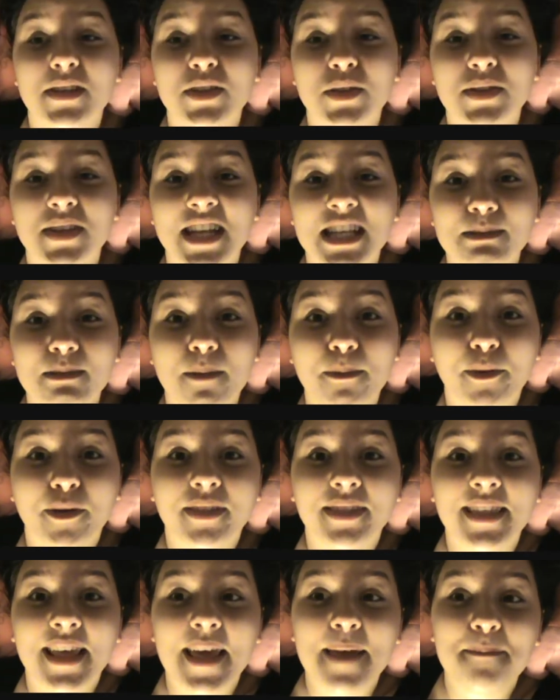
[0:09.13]
So today's my
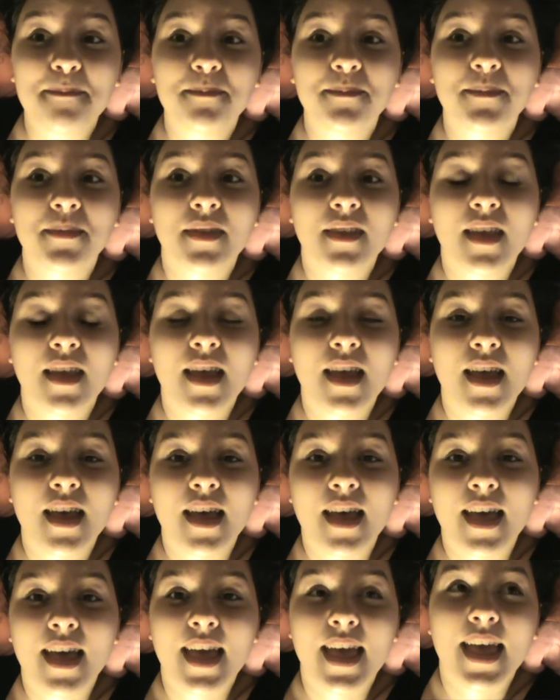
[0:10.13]
birthday,
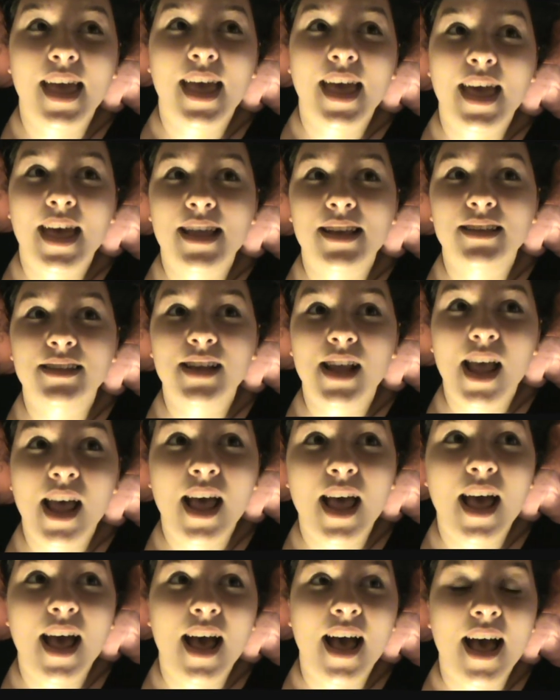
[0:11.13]
and
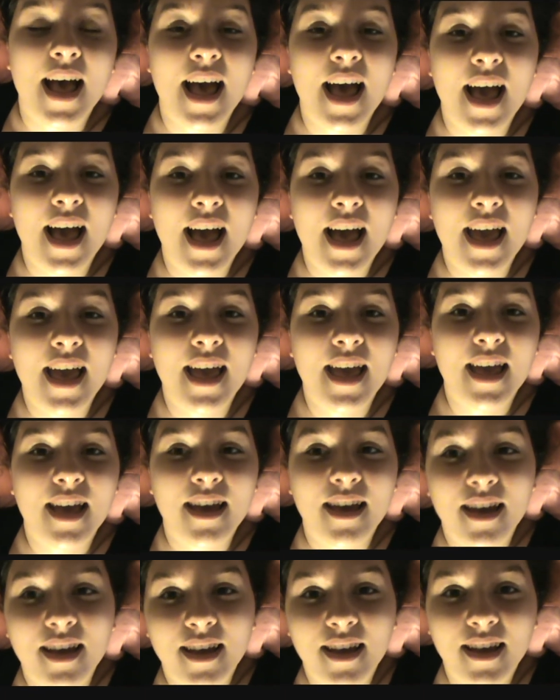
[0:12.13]
I
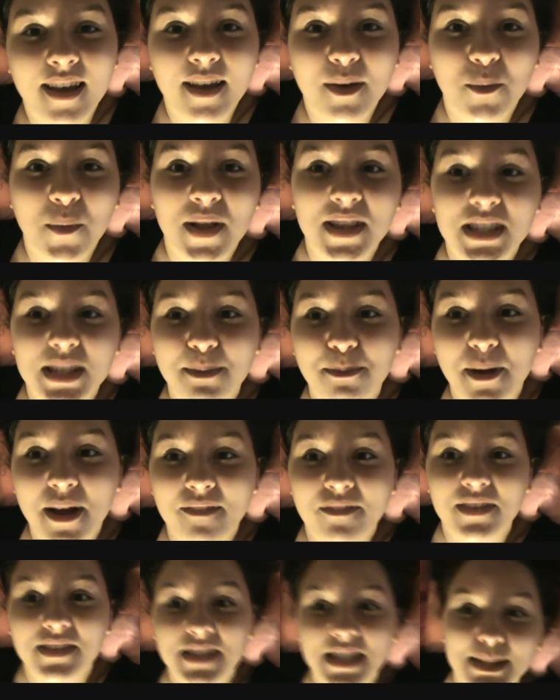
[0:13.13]
went to
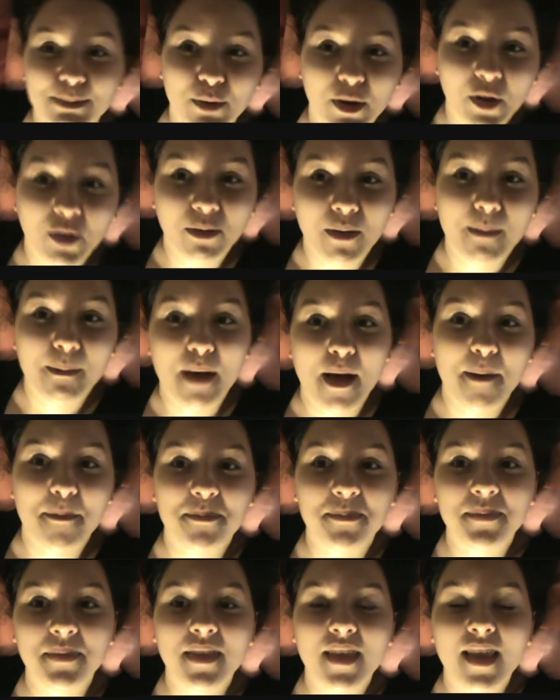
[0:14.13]
breakfast this morning with my mom,
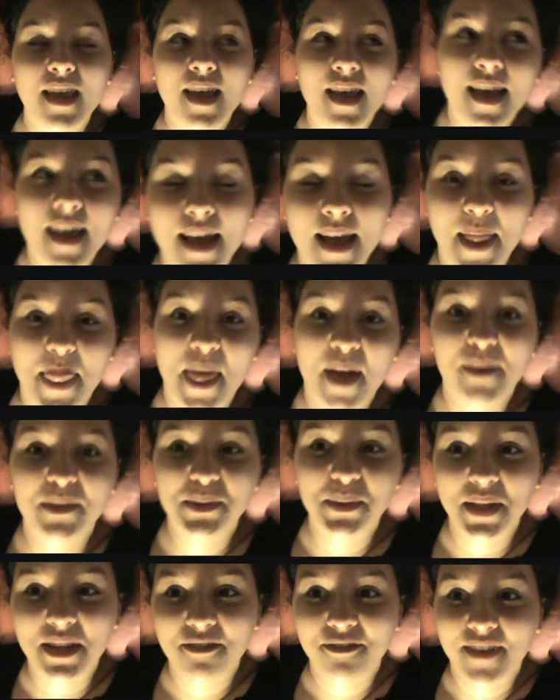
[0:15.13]
and that
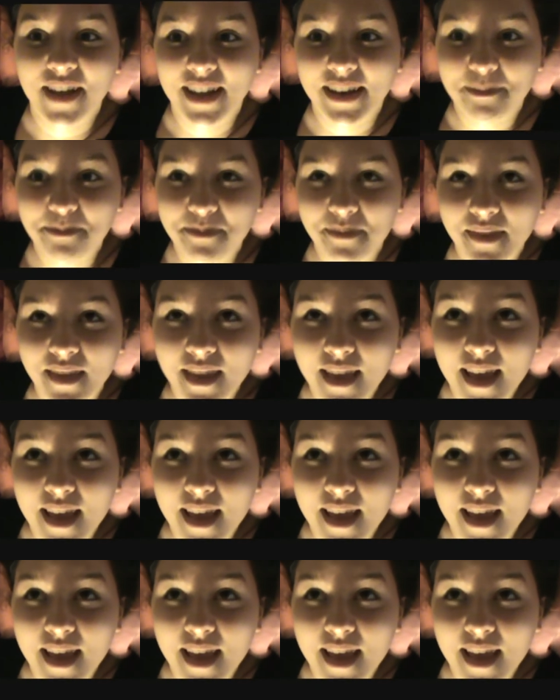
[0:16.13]
was really fun.